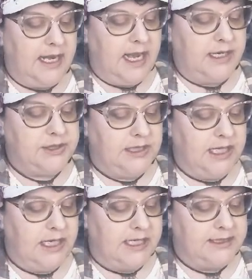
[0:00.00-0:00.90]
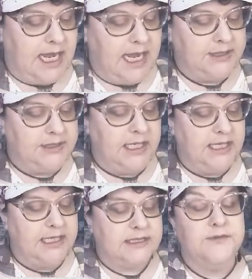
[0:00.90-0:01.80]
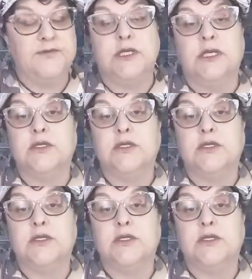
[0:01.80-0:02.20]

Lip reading: actually attach the adhesive sheet